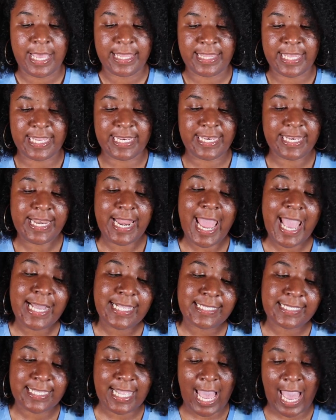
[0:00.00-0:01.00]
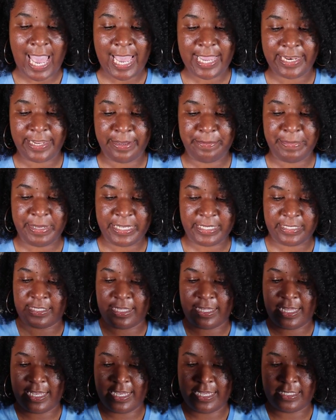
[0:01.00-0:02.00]
The next item is
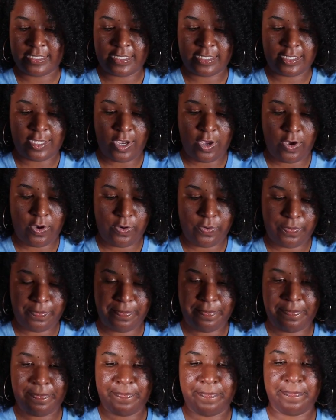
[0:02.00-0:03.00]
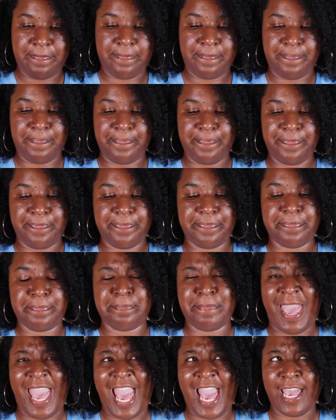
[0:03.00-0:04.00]
this tote
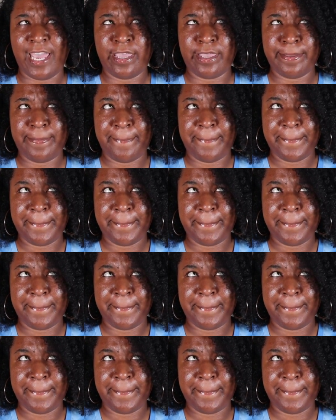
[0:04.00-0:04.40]
bag.